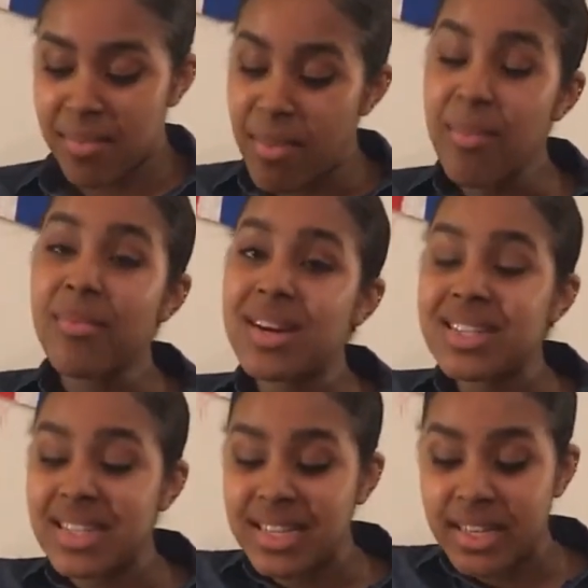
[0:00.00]

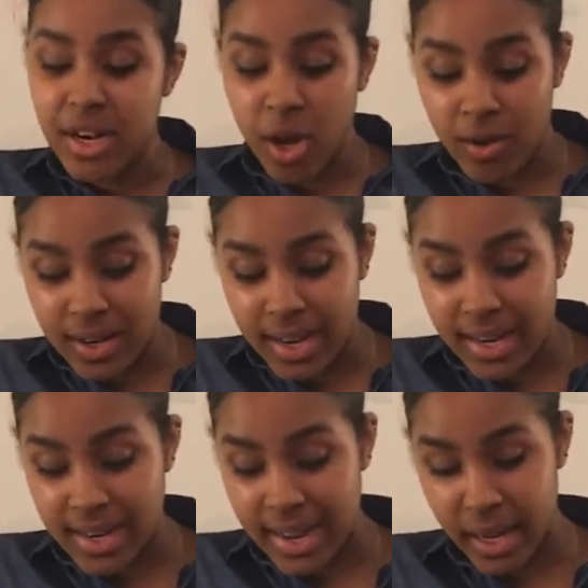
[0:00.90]
Memrise is an
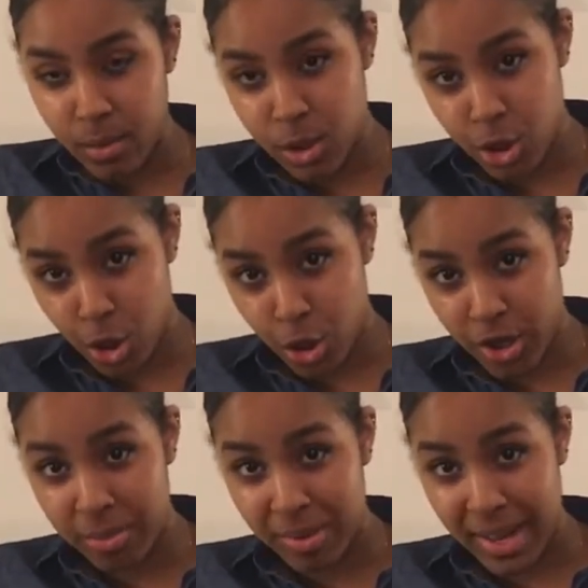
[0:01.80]
online language
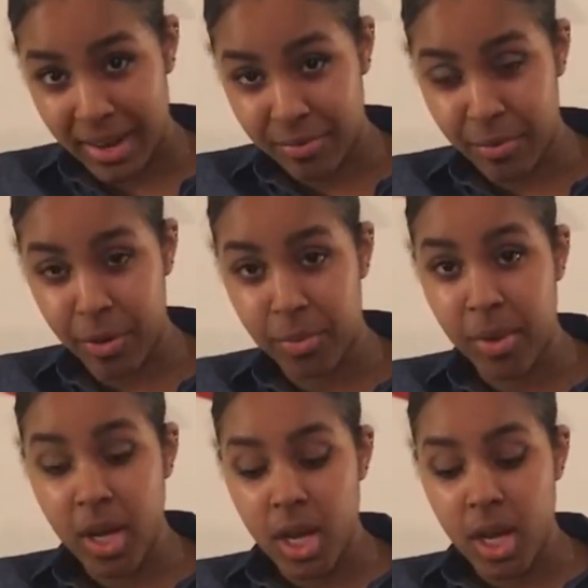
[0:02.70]
learning platform